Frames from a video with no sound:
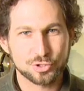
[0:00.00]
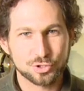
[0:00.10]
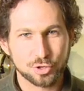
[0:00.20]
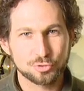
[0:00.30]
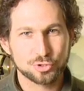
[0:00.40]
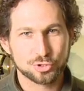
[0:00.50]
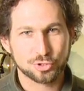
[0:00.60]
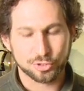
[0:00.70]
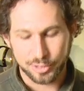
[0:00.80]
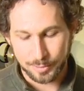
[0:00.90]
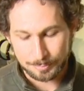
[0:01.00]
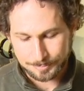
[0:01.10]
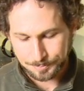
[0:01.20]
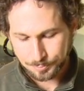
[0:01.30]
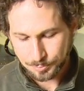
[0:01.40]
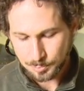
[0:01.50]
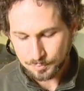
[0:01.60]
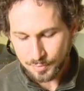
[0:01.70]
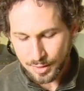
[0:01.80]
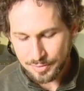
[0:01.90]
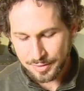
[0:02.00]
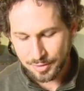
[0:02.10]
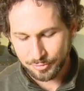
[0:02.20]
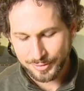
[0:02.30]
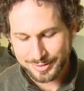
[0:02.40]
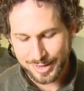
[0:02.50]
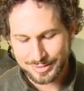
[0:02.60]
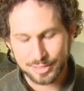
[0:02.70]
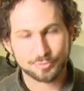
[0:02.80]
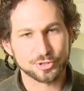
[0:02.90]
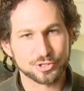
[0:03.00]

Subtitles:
so sturdy that they're fantastic for